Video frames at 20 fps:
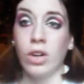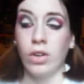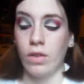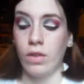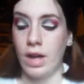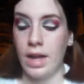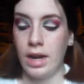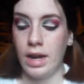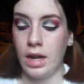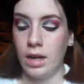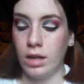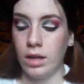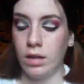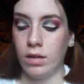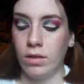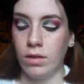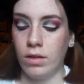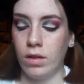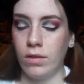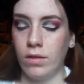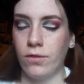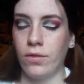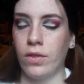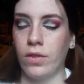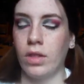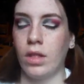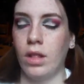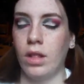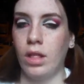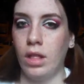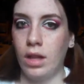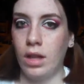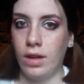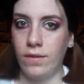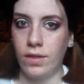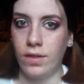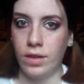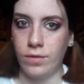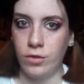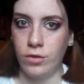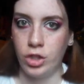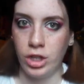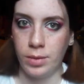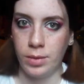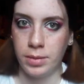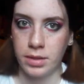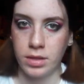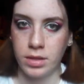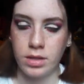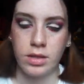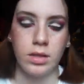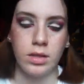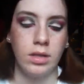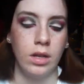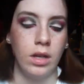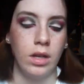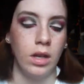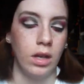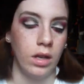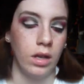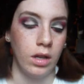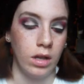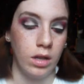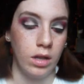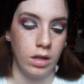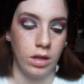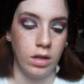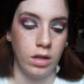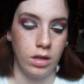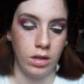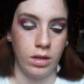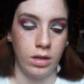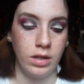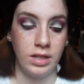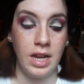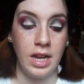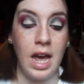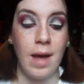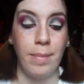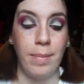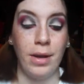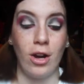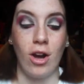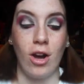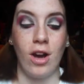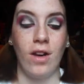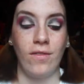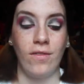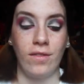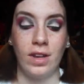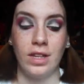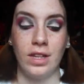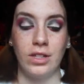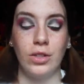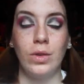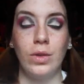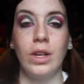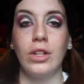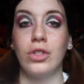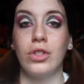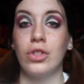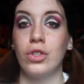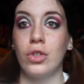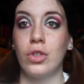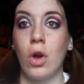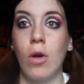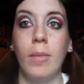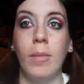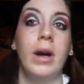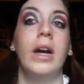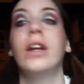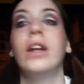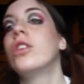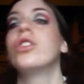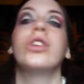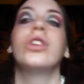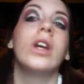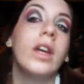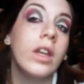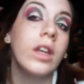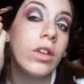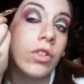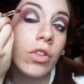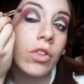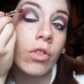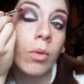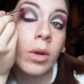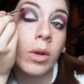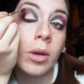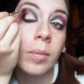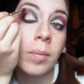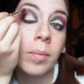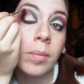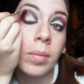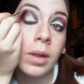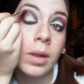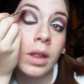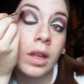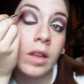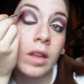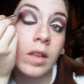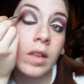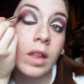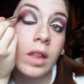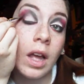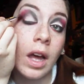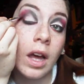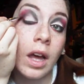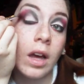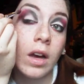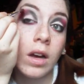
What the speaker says: red, and for the love of Jeebus, tap it off because you get so much, and you just want to place that